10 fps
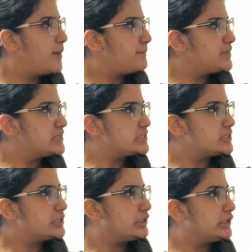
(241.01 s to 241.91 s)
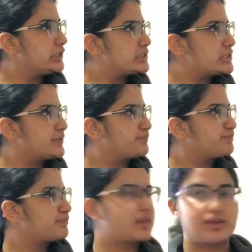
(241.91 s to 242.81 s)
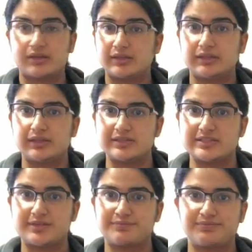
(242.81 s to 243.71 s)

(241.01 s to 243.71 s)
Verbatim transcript: but uh, let's see let's see